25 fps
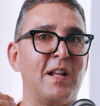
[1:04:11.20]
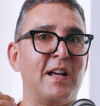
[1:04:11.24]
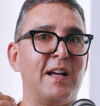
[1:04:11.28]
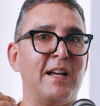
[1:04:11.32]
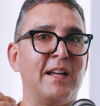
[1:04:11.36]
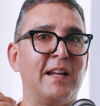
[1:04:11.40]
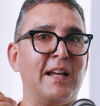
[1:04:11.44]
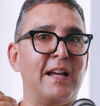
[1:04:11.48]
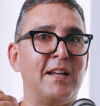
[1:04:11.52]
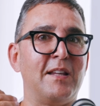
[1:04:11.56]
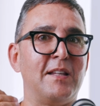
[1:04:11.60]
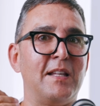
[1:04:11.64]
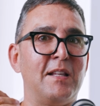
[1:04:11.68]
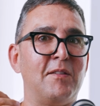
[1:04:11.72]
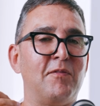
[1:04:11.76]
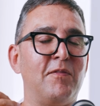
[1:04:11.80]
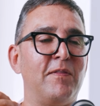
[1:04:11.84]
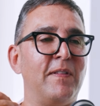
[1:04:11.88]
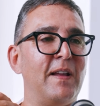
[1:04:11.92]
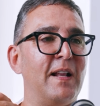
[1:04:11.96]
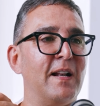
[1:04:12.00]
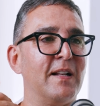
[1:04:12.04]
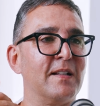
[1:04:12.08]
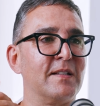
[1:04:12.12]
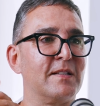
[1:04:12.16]
like, it
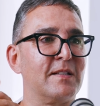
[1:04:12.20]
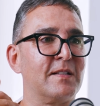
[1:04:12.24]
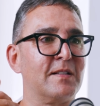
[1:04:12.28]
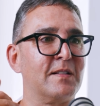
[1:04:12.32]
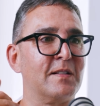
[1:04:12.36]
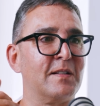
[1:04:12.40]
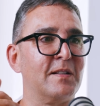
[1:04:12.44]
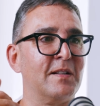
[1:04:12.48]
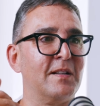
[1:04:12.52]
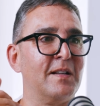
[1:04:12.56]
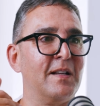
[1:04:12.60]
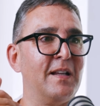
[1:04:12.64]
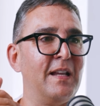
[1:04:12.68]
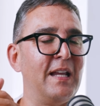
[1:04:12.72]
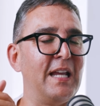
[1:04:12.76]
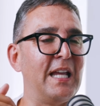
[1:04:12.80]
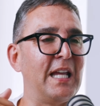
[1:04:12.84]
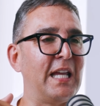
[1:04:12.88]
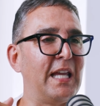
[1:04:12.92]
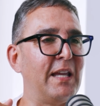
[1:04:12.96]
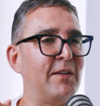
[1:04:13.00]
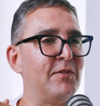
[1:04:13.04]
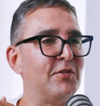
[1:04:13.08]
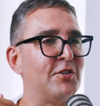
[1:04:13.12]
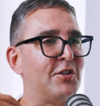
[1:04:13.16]

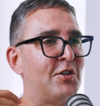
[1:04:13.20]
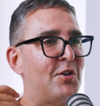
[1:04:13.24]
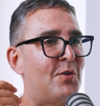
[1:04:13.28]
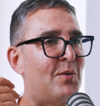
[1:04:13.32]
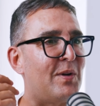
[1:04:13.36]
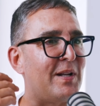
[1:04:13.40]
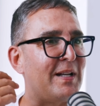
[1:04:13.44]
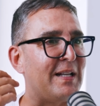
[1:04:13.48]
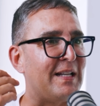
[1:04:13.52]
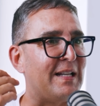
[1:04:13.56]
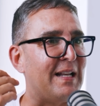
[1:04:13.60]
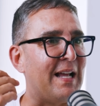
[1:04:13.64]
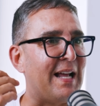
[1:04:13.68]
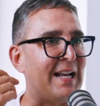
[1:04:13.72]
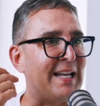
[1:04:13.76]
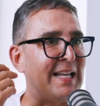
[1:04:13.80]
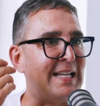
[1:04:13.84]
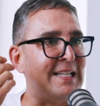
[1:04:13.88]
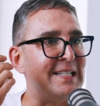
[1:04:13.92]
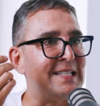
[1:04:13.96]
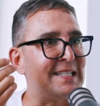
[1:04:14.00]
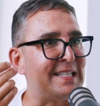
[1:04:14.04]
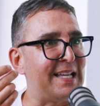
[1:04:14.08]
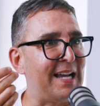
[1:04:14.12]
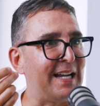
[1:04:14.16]
gives you an
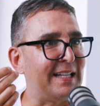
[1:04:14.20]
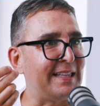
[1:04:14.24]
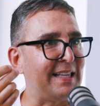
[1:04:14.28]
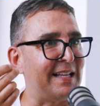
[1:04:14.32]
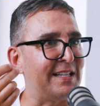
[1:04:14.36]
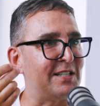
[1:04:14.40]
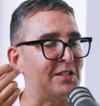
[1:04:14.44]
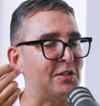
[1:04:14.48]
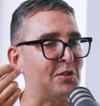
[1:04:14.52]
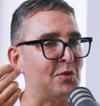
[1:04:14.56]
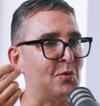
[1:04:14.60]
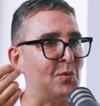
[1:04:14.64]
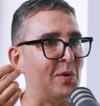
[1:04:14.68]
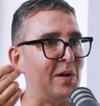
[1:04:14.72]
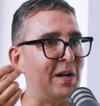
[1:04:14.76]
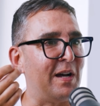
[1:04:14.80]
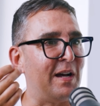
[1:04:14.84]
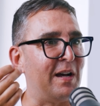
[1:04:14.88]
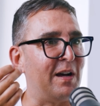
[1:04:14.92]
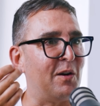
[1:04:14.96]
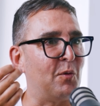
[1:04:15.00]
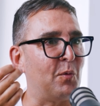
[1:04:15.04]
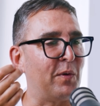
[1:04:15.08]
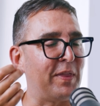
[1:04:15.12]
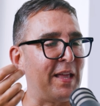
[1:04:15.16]
insight as to
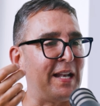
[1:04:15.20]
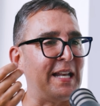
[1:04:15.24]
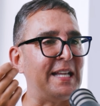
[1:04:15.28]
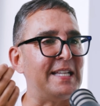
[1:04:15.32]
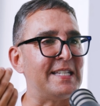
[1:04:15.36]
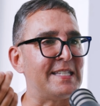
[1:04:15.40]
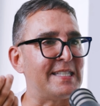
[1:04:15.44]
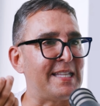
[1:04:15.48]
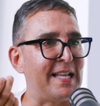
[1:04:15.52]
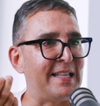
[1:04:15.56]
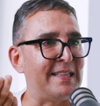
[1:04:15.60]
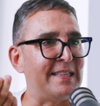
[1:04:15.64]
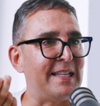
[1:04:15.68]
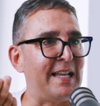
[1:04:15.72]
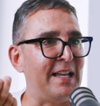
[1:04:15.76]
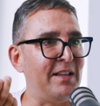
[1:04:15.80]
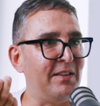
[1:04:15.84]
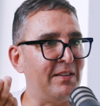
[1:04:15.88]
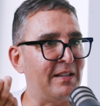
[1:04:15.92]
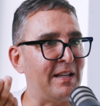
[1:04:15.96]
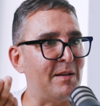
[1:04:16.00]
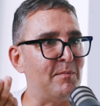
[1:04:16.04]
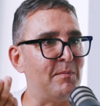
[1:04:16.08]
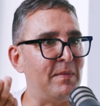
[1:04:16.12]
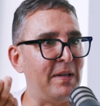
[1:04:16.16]
what an instant
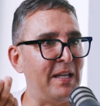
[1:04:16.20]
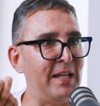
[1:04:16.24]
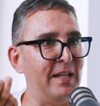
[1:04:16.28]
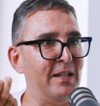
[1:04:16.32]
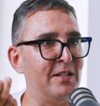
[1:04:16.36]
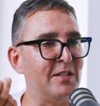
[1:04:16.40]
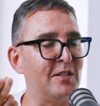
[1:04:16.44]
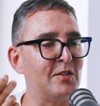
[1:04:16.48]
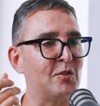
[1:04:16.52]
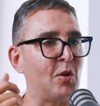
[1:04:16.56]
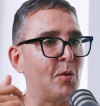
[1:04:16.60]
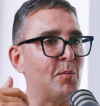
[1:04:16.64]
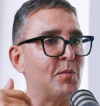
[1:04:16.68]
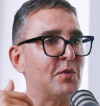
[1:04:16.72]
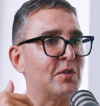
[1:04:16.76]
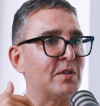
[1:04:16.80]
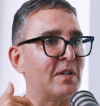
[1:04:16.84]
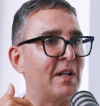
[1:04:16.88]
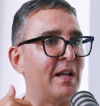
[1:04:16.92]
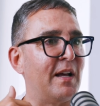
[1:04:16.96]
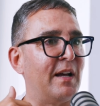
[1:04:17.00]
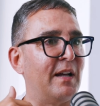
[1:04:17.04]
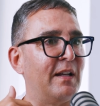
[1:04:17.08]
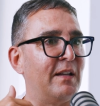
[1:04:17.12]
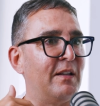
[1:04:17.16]
death can be. It's
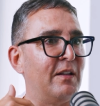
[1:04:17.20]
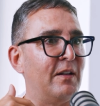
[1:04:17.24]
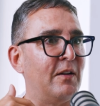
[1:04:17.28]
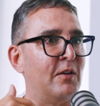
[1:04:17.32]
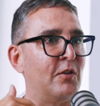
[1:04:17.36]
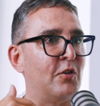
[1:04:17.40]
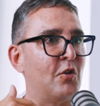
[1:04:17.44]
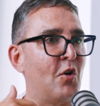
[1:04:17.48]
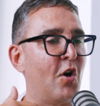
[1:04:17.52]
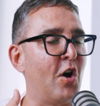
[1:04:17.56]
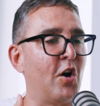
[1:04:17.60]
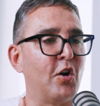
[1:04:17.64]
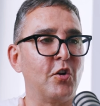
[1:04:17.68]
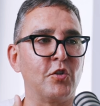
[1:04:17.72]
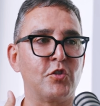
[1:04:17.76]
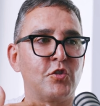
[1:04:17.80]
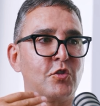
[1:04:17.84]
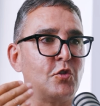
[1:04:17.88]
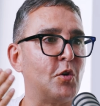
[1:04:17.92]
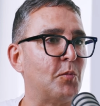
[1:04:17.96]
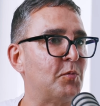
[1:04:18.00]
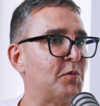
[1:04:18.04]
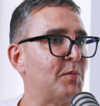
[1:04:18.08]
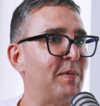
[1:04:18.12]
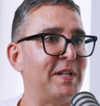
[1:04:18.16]
almost like, your heart
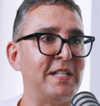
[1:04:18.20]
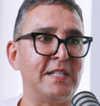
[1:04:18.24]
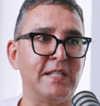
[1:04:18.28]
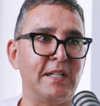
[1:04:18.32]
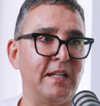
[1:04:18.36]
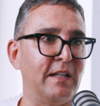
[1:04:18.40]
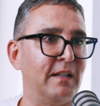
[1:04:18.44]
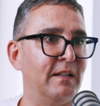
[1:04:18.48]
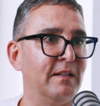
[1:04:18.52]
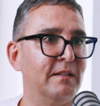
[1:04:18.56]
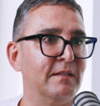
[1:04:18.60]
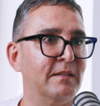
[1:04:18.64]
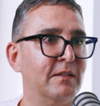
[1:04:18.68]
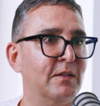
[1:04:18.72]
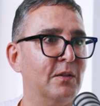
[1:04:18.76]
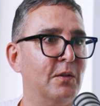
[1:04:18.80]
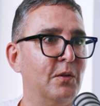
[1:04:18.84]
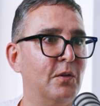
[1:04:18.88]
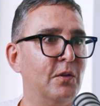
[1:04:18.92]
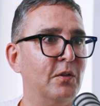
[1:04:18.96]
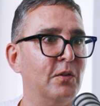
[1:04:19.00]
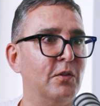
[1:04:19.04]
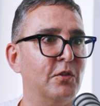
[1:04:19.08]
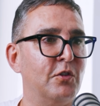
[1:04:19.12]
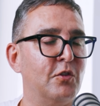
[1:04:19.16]
stops beating,
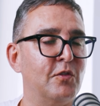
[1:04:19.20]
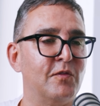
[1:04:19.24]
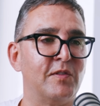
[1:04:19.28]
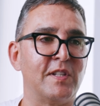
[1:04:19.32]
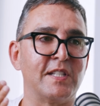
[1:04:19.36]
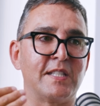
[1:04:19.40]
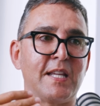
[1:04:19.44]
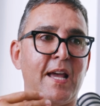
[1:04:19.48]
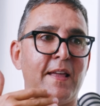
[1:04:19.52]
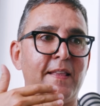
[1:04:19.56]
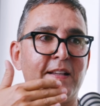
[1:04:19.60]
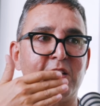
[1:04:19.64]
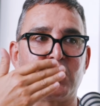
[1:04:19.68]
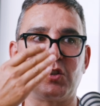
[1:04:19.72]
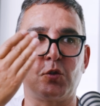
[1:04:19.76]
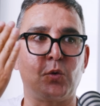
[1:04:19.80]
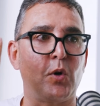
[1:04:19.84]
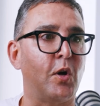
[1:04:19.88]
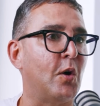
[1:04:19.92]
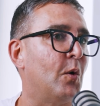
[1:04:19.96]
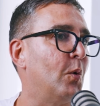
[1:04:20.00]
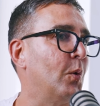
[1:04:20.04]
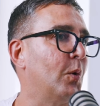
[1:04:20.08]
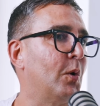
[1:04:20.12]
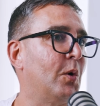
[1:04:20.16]
or you've just had a
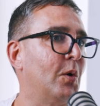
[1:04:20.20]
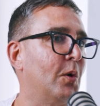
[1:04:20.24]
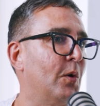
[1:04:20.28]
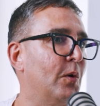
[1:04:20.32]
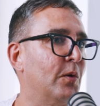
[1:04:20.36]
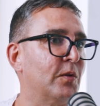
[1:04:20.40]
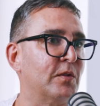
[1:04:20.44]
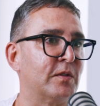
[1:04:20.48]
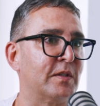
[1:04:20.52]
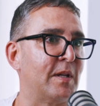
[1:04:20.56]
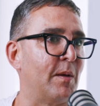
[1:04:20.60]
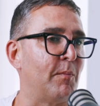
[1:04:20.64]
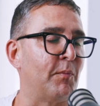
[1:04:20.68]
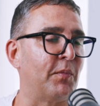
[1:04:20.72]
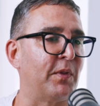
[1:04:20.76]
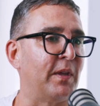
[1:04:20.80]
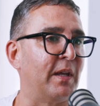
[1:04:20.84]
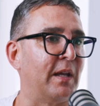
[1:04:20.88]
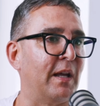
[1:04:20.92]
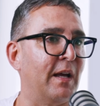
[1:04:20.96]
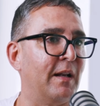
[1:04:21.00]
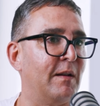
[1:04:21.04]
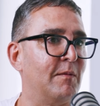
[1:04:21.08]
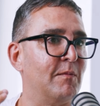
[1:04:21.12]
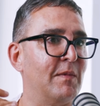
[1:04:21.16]
stroke or
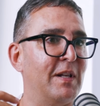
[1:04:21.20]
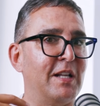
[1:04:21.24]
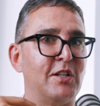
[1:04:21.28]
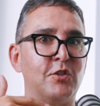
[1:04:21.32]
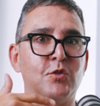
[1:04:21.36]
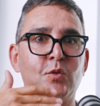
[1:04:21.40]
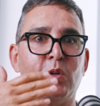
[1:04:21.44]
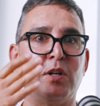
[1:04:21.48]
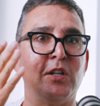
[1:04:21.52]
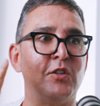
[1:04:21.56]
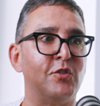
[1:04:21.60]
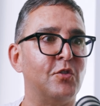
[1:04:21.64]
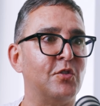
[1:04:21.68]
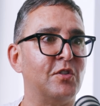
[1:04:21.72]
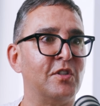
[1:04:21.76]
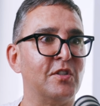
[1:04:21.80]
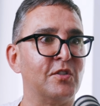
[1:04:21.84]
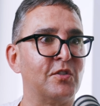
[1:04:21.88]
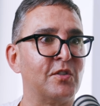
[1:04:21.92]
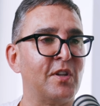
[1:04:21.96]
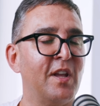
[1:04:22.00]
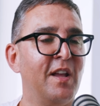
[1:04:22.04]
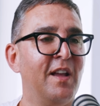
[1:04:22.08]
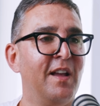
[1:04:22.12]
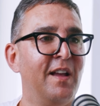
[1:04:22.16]
something, and literally you
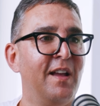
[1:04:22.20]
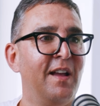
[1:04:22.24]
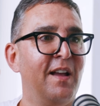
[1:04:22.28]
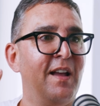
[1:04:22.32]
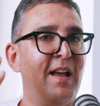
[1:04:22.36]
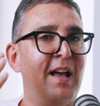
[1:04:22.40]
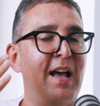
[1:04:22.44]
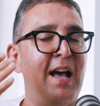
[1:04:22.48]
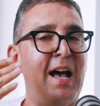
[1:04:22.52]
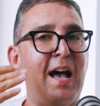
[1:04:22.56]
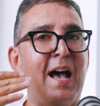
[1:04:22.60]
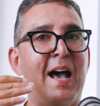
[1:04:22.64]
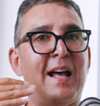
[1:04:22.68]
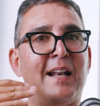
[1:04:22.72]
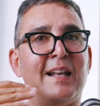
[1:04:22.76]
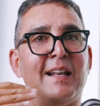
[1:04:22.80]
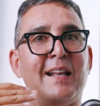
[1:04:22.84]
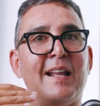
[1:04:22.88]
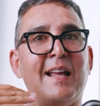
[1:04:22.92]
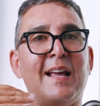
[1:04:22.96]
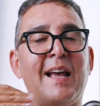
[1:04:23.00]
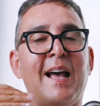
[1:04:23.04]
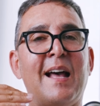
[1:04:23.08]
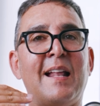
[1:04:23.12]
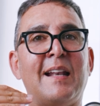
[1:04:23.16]
just,
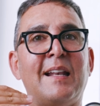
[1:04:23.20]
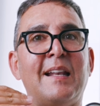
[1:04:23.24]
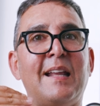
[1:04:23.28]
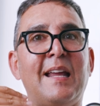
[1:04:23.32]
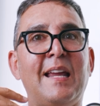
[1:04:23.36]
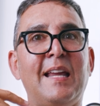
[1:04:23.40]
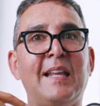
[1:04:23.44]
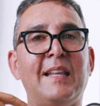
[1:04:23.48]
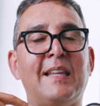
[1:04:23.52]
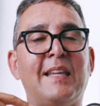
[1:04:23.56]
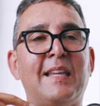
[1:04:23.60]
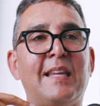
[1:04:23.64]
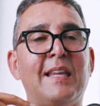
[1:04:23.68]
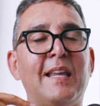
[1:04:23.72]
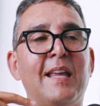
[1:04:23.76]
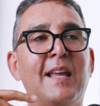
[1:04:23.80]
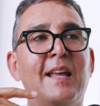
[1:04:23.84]
and it